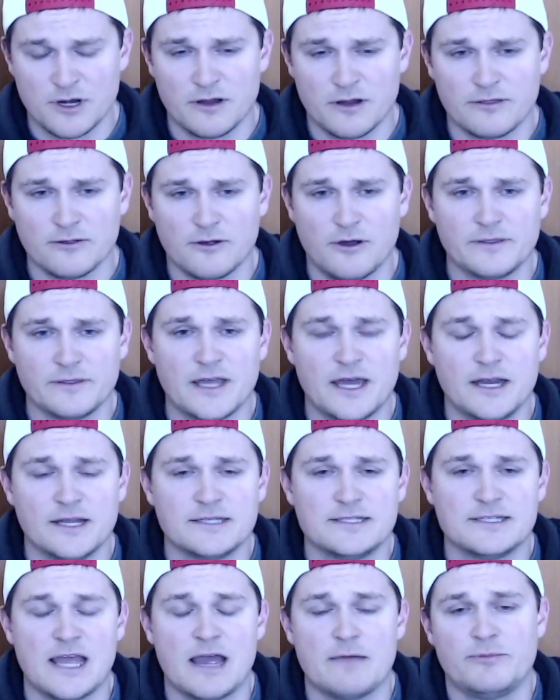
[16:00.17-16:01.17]
to throw out that
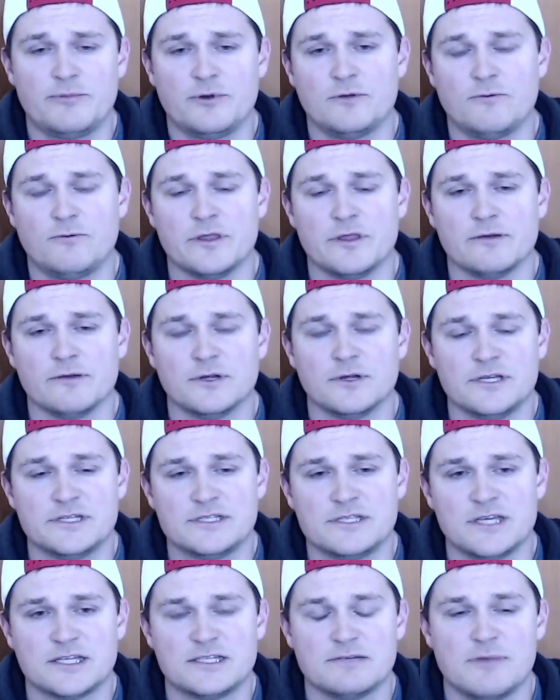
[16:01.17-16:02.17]
example, one that really
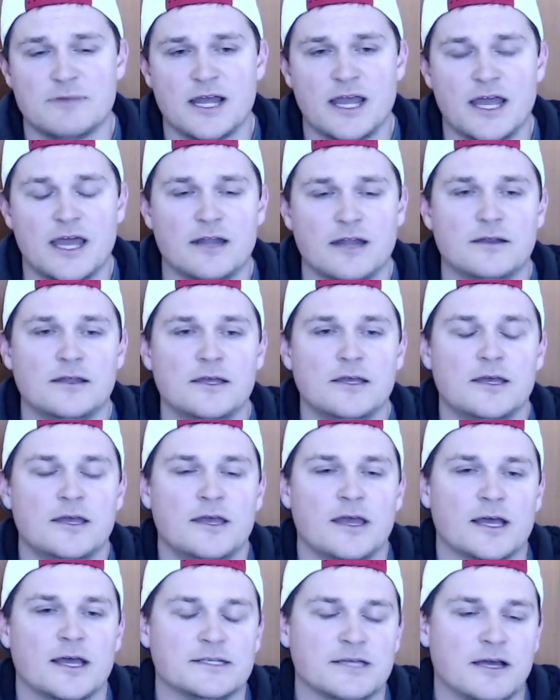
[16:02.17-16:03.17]
sticks in my head
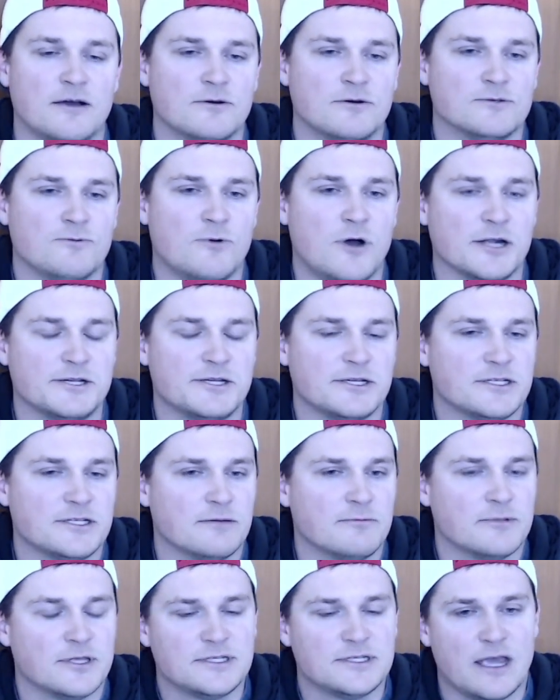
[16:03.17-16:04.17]
as I was watching
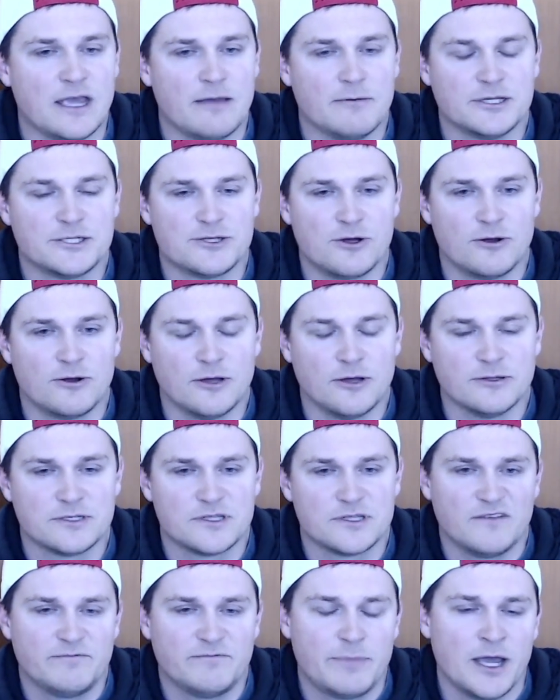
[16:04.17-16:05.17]
some of the Salmon Showdown
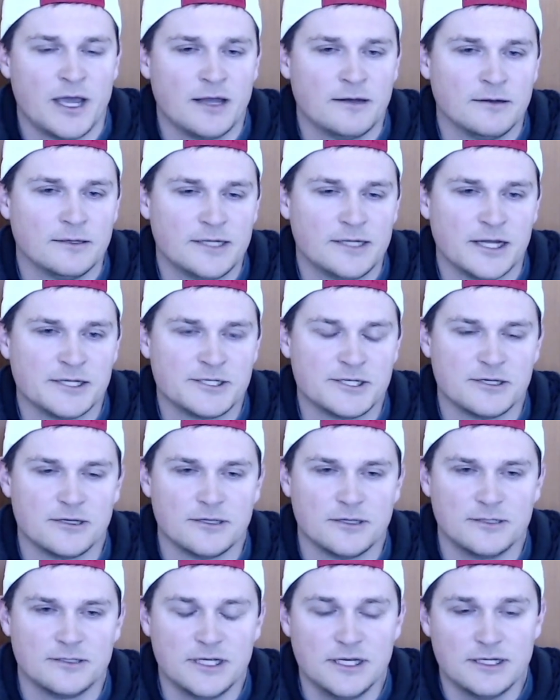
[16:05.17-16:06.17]
stuff, paying attention to
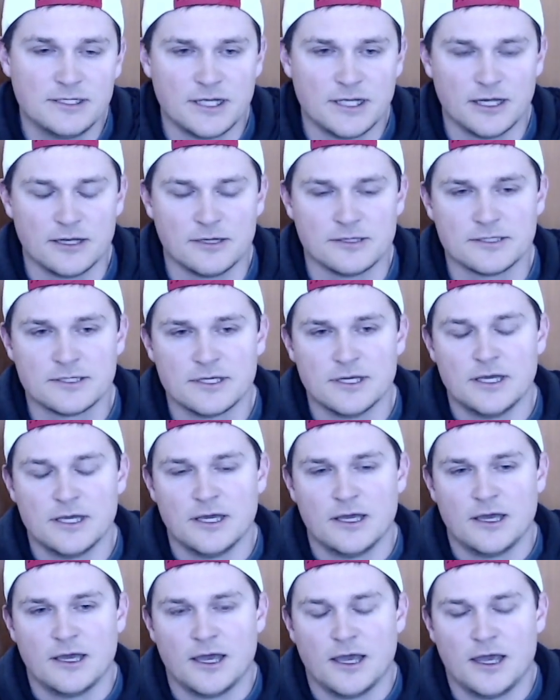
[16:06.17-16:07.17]
the details,
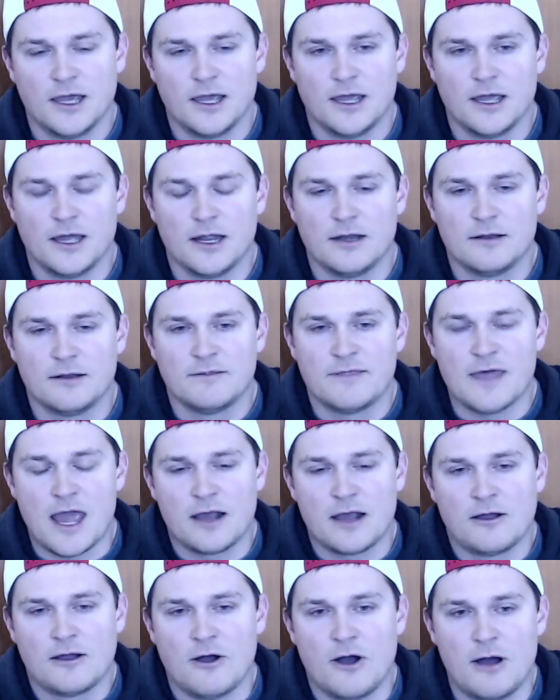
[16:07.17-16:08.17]
and
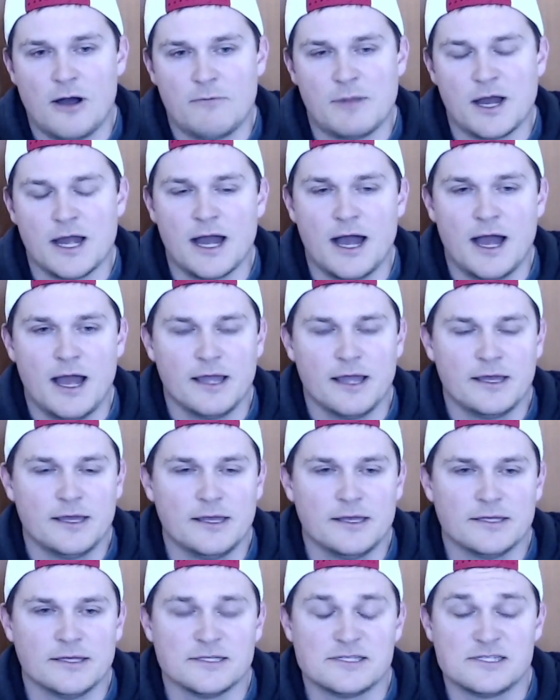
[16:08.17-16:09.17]
that caught my eye
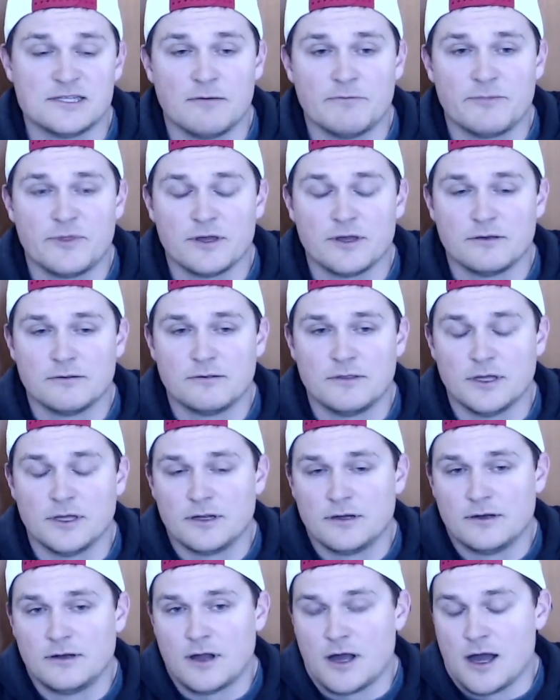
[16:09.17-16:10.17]
as something
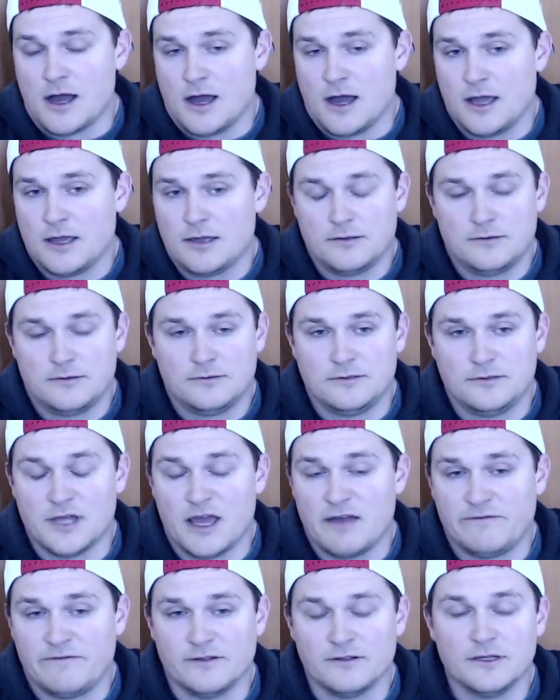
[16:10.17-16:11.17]
that I
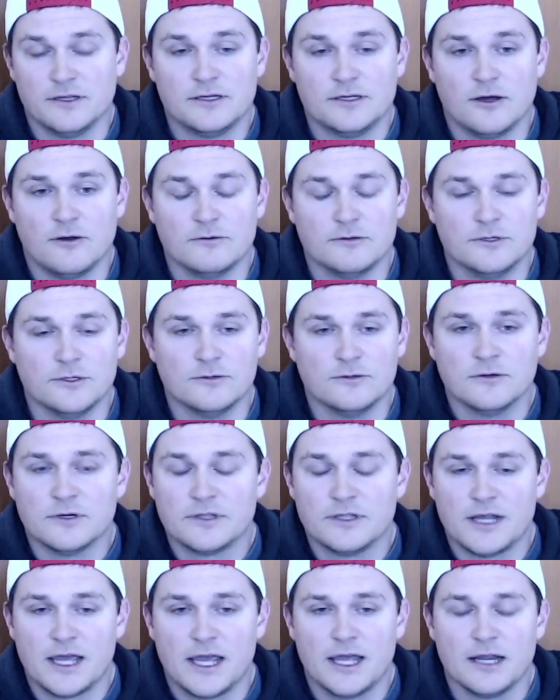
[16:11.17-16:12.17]
definitely don't do
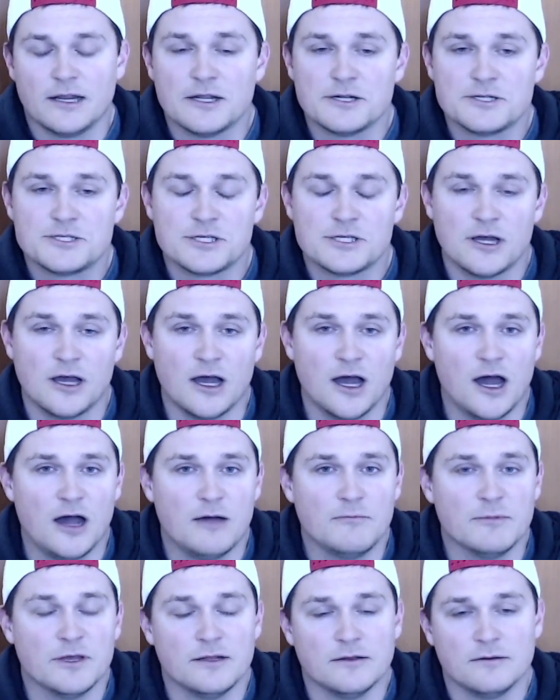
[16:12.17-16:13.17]
with an 8-inch.
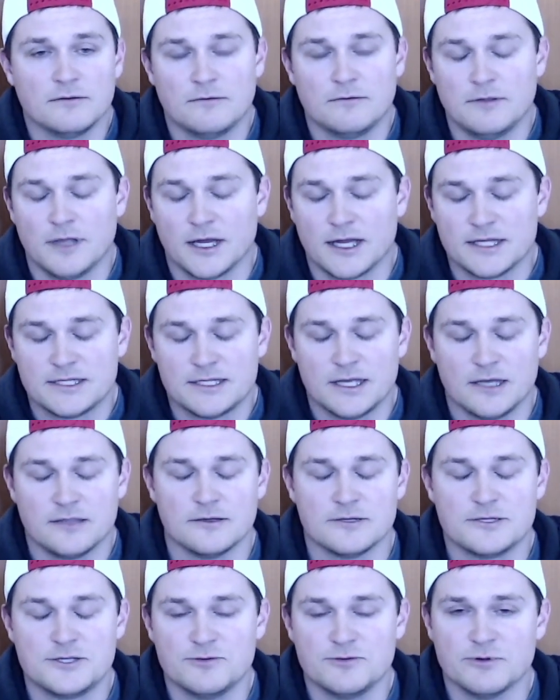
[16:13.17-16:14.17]
And like I said,
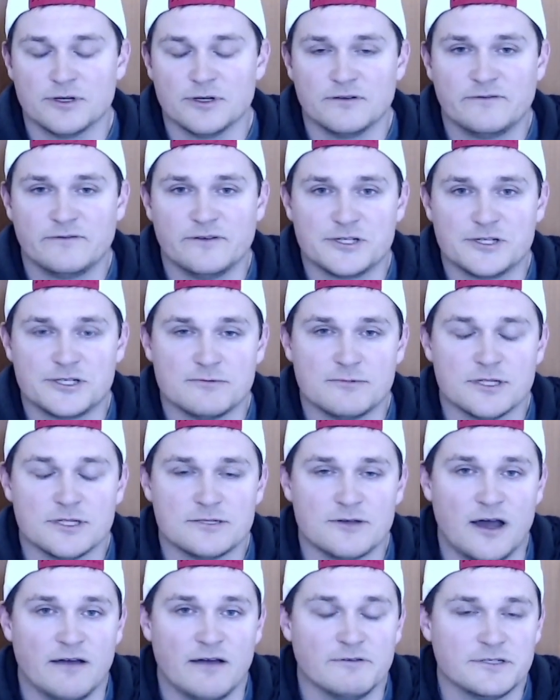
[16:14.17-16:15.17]
they're super good fishermen,
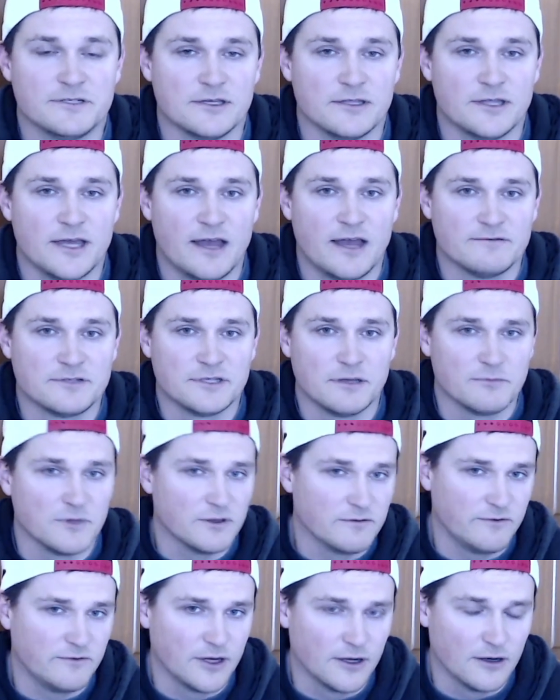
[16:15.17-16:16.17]
so obviously they have
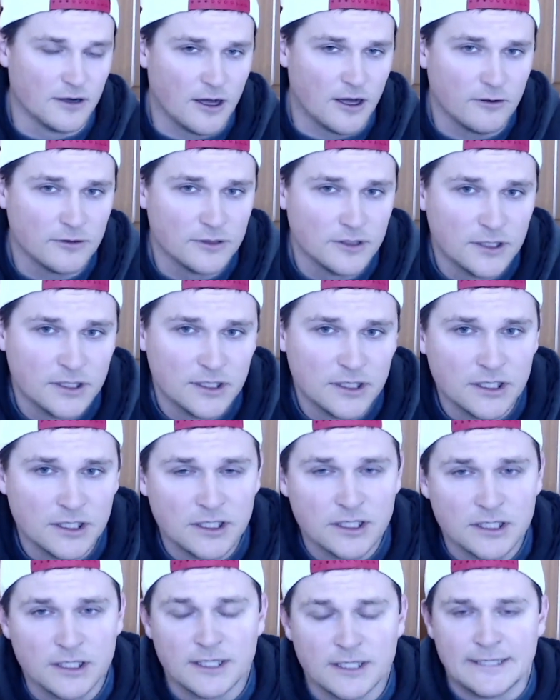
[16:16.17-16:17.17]
something figured out.
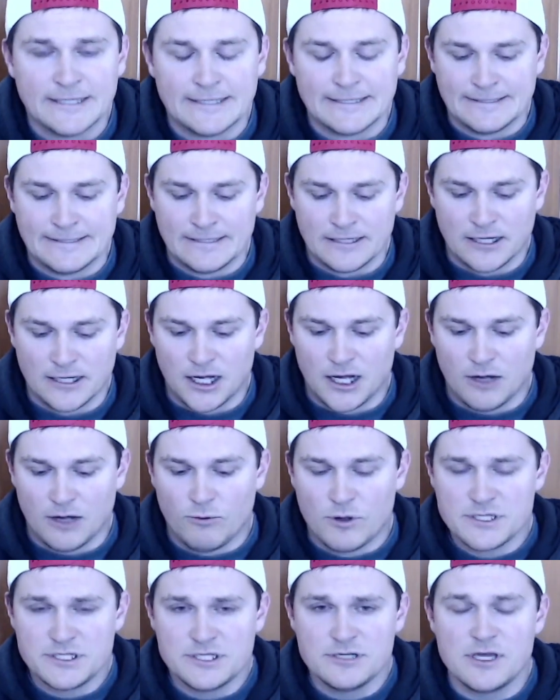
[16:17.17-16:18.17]

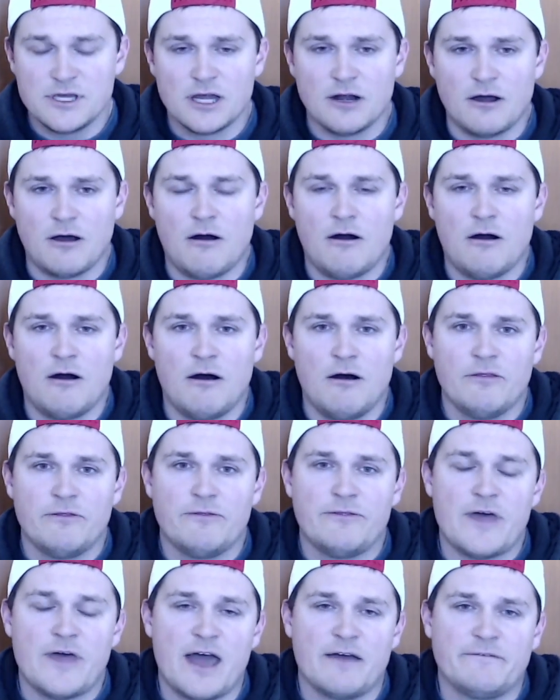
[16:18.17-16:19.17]
Once you get all
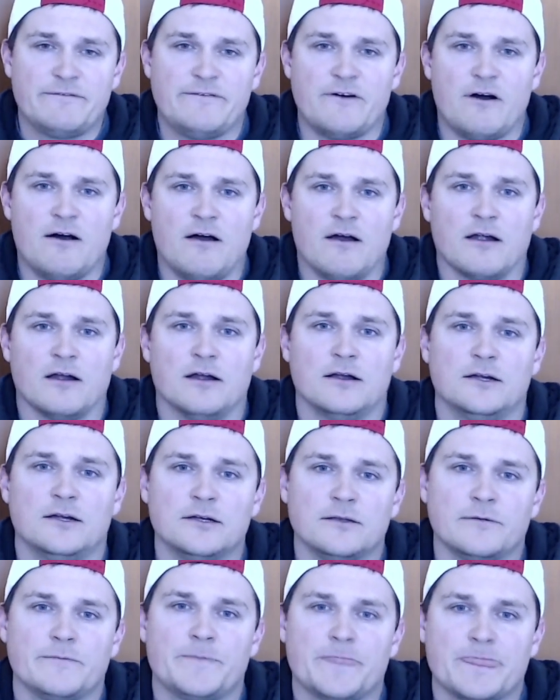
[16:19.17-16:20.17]
that far,
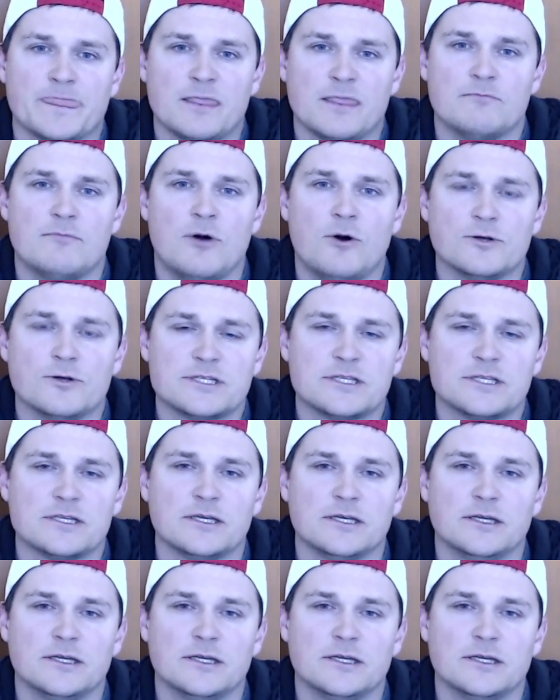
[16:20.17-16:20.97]
the most